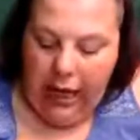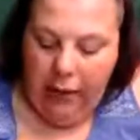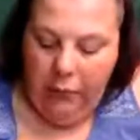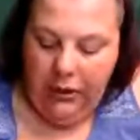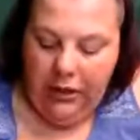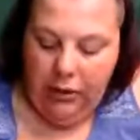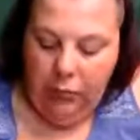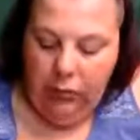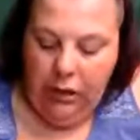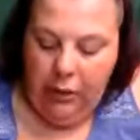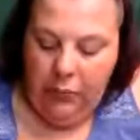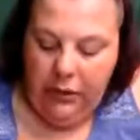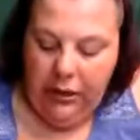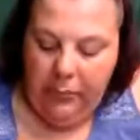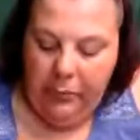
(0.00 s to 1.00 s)
was the one that
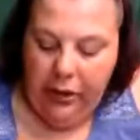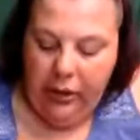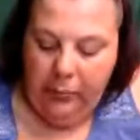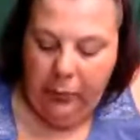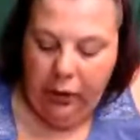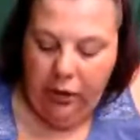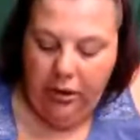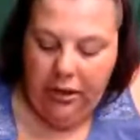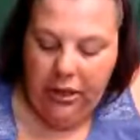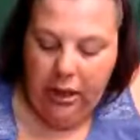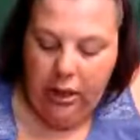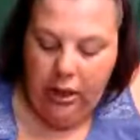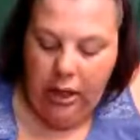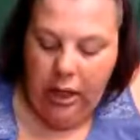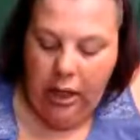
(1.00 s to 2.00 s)
was the bigger
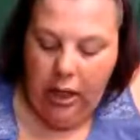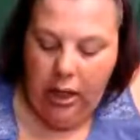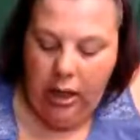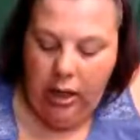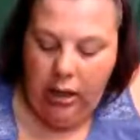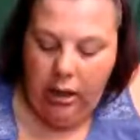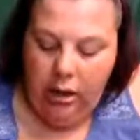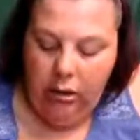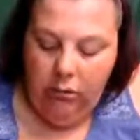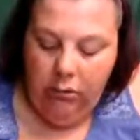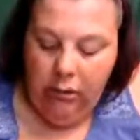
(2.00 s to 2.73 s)
person and,